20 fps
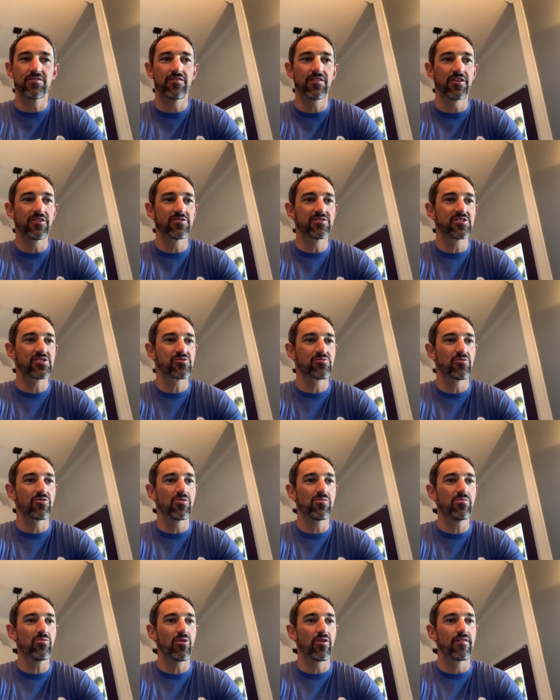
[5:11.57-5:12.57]
Fields'
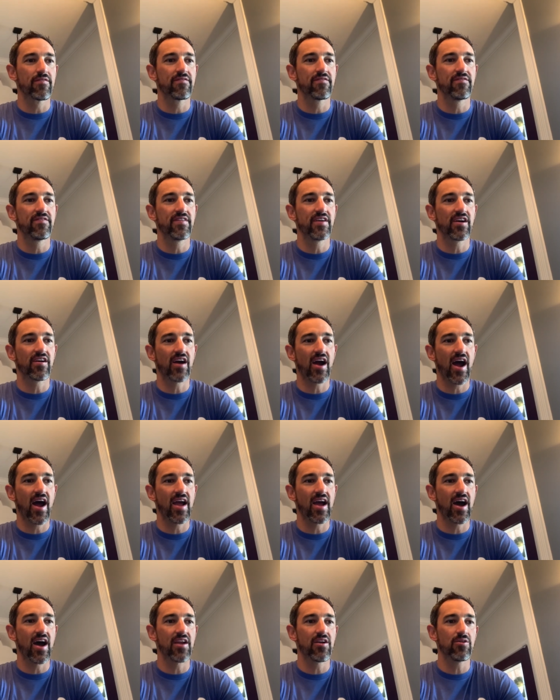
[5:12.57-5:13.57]
room were Vera
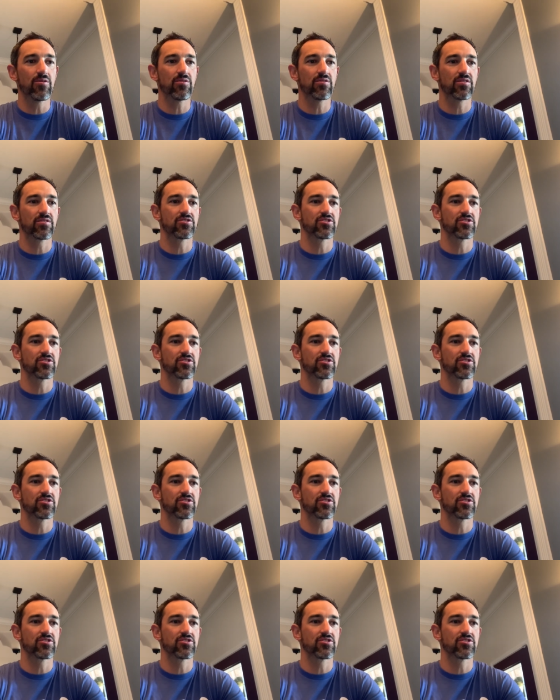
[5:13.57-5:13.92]
Hayano,